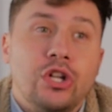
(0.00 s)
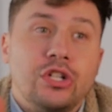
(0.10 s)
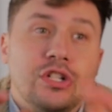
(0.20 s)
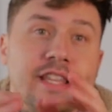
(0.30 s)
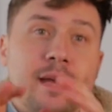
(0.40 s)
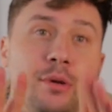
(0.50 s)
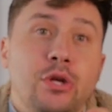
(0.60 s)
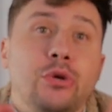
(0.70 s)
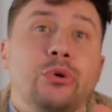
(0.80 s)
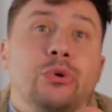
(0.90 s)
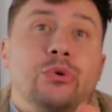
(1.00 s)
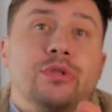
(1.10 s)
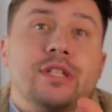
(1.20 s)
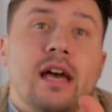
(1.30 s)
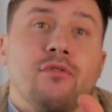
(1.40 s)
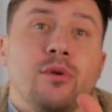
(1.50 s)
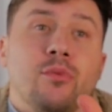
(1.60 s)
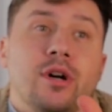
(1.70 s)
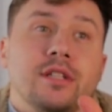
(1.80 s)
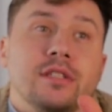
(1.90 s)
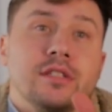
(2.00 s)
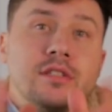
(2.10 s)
to say boo to everyone.